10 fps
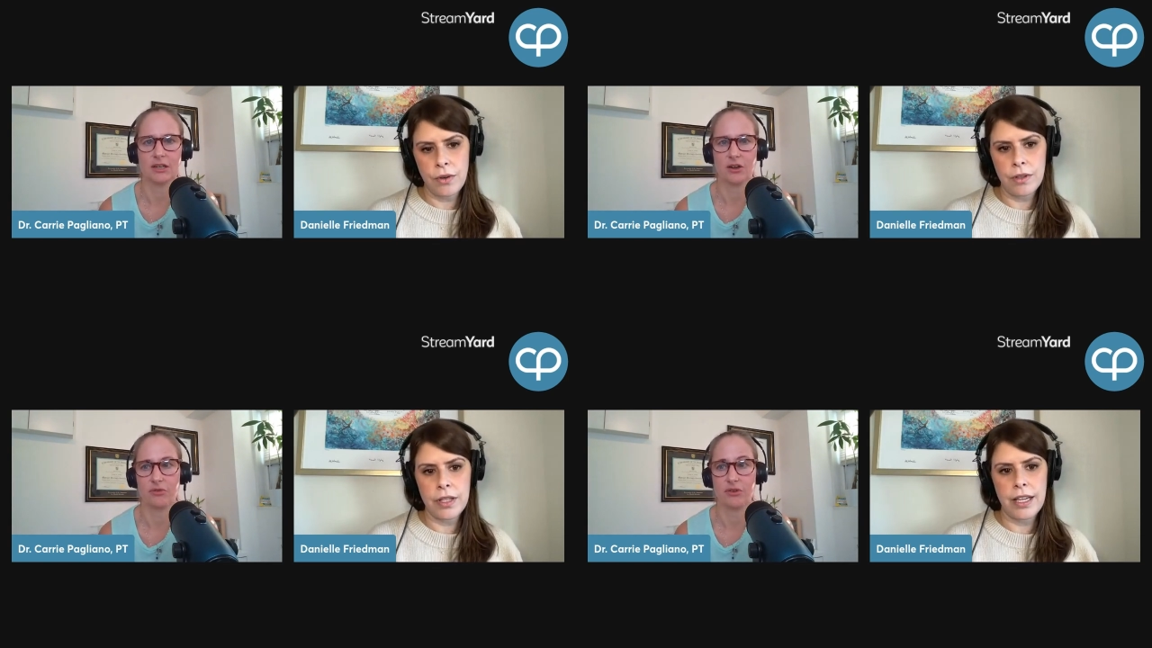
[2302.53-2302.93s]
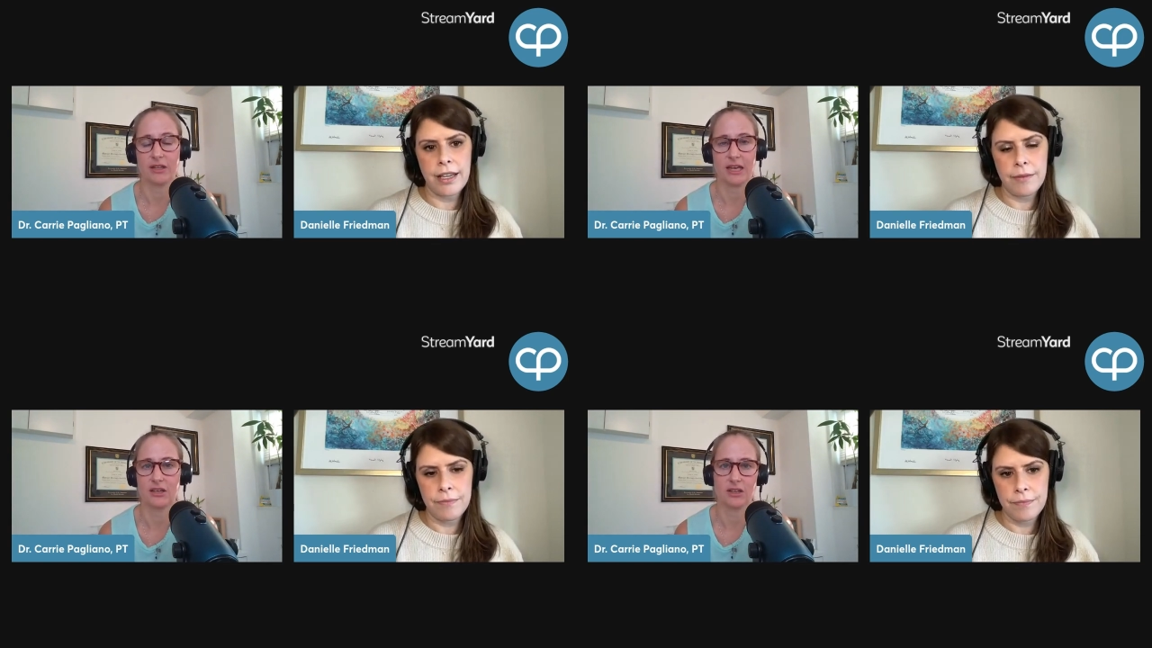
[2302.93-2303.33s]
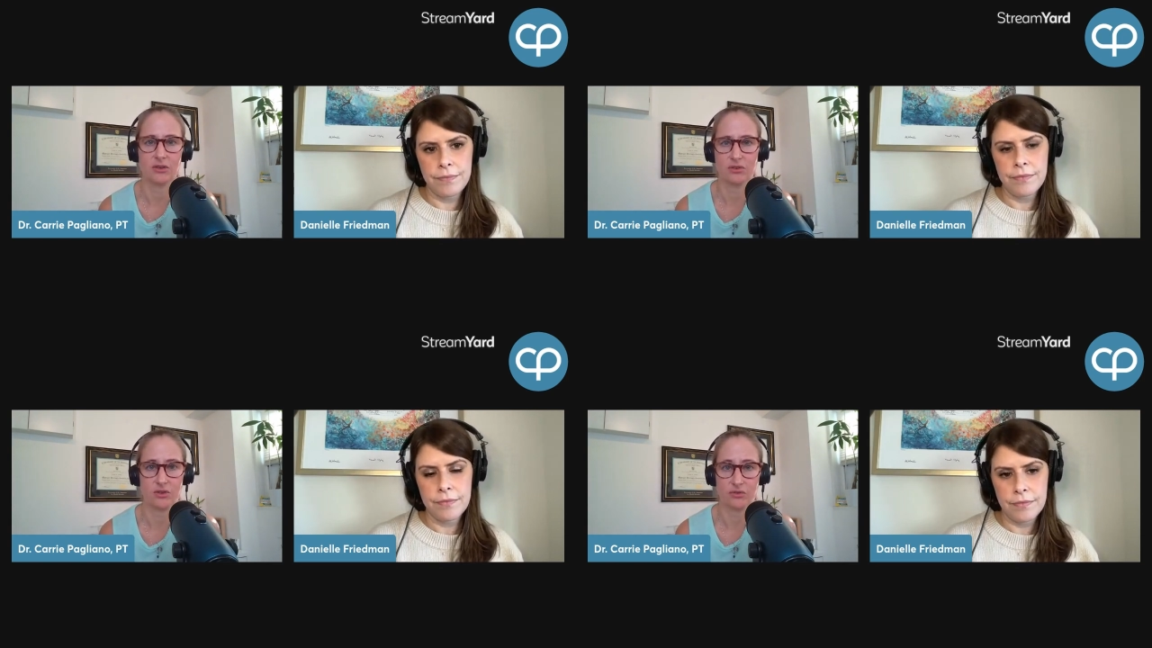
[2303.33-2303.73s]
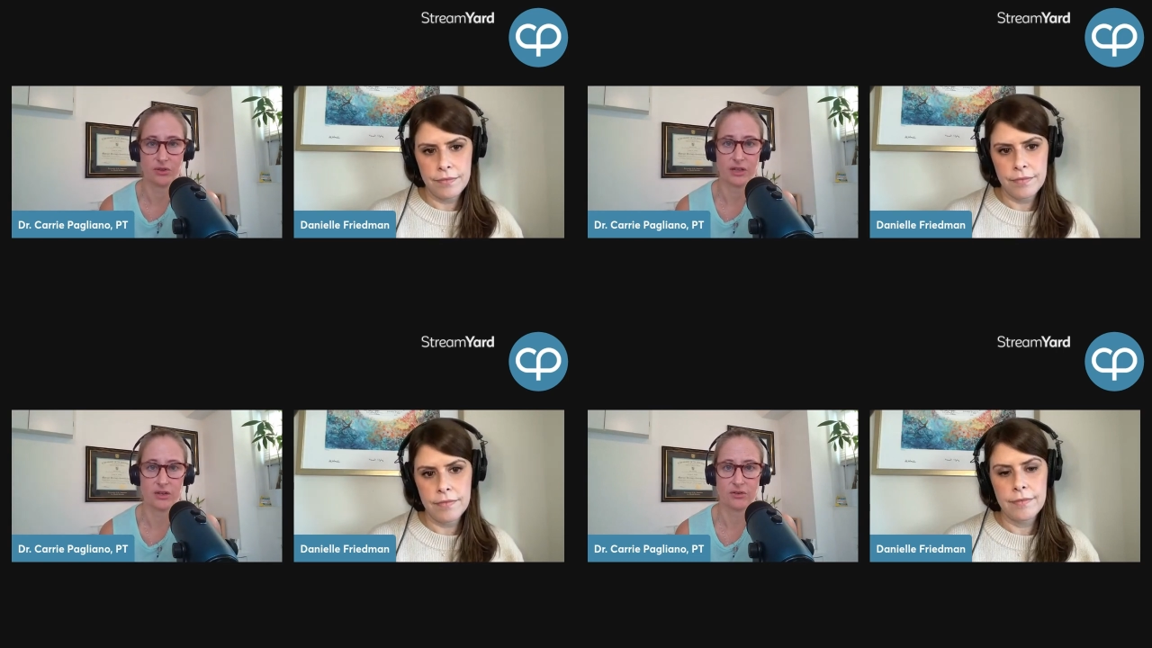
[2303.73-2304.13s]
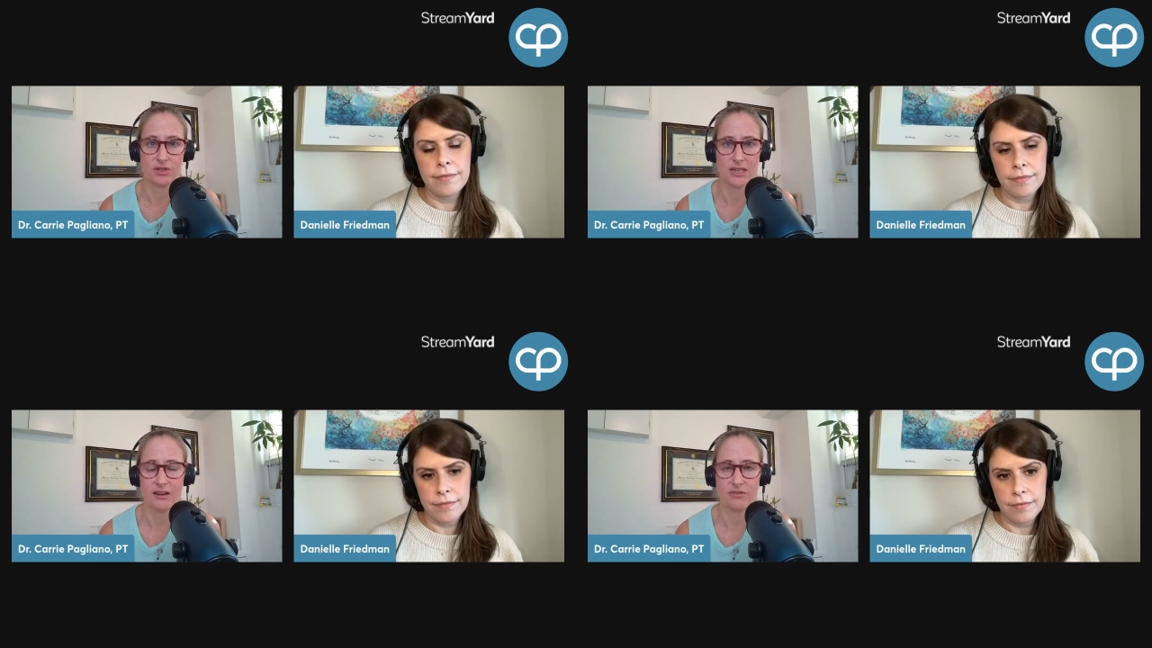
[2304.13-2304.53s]
Speaker 1: you know feel like you you feel like you're
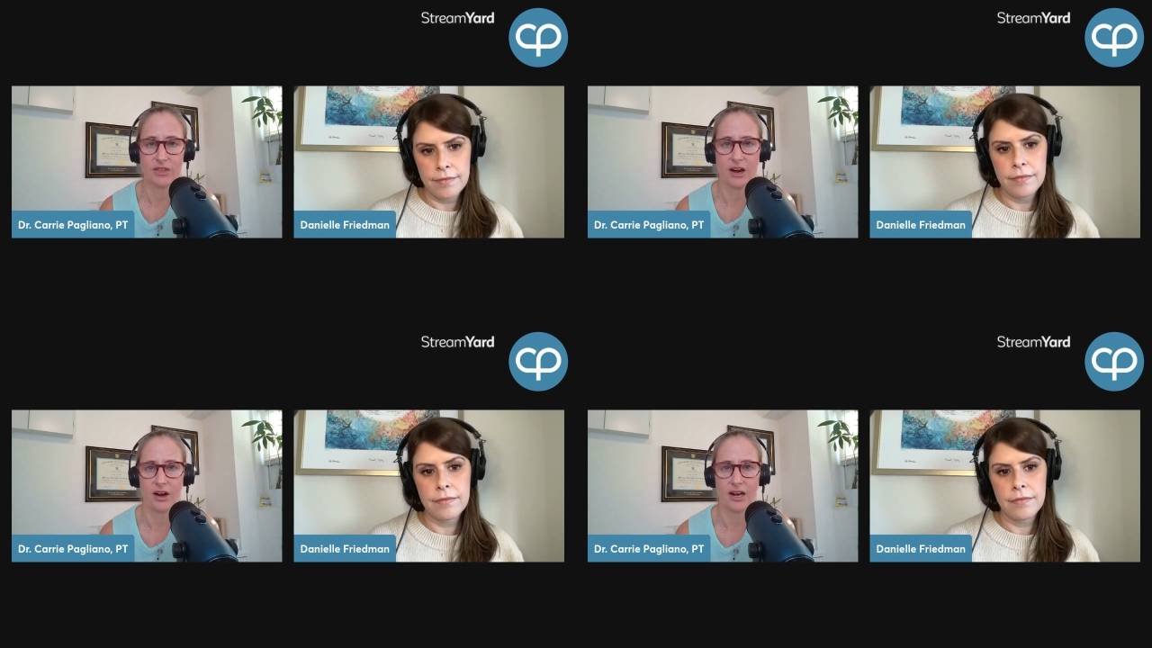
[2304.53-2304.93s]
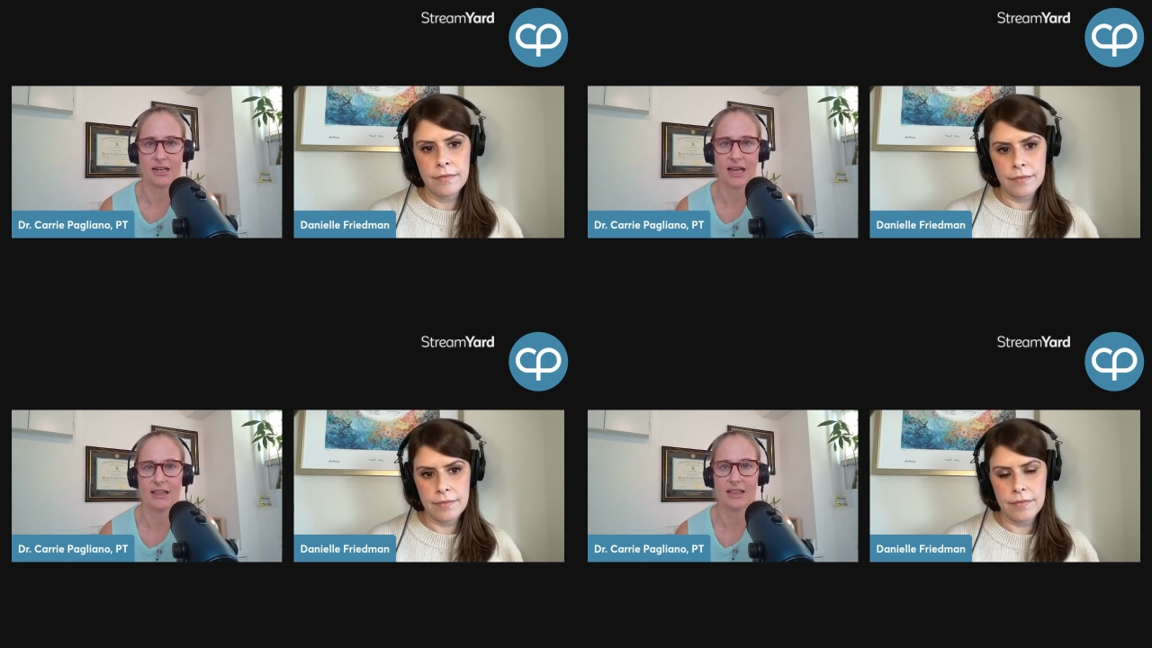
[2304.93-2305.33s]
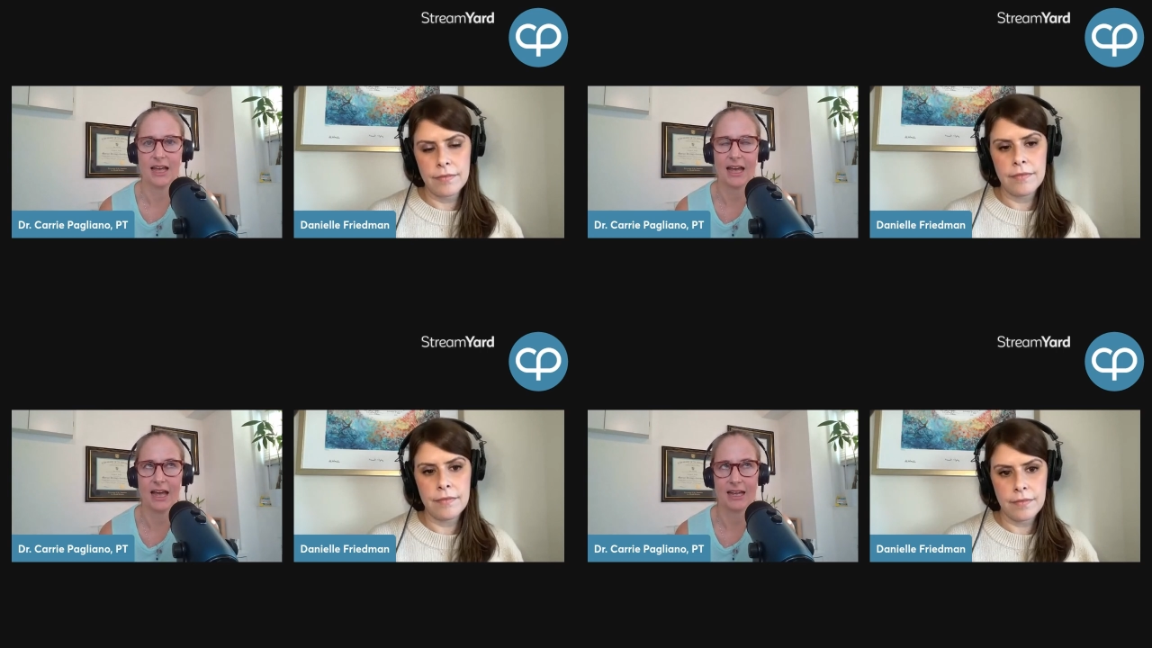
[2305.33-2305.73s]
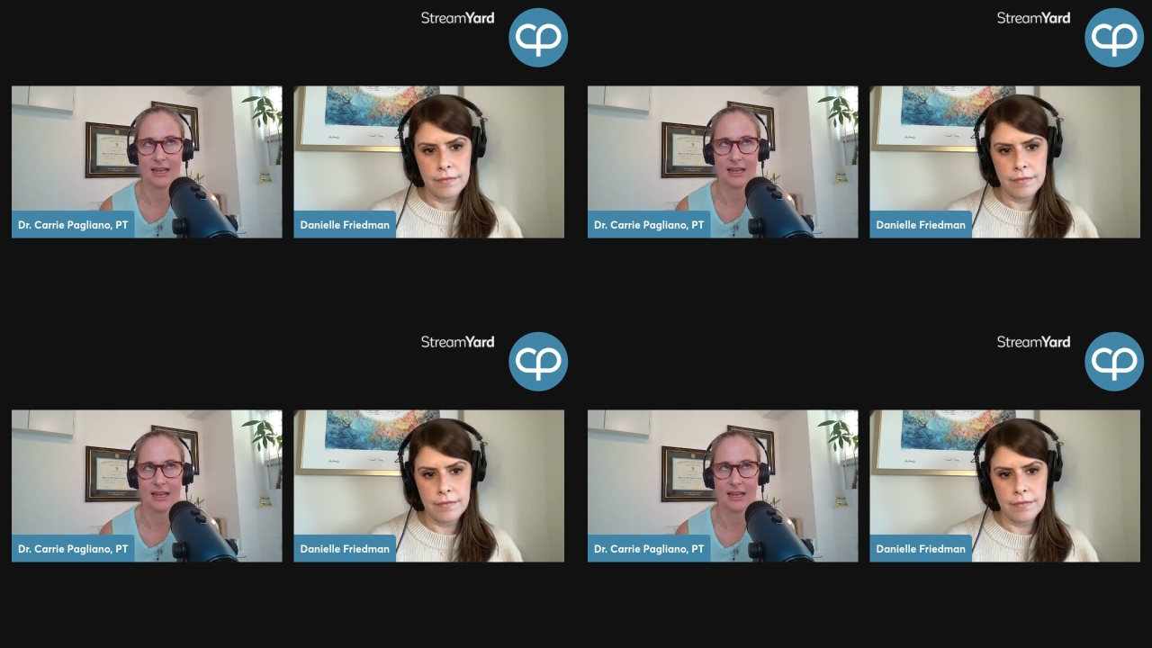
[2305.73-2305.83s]
safe there and mm-hmm. that i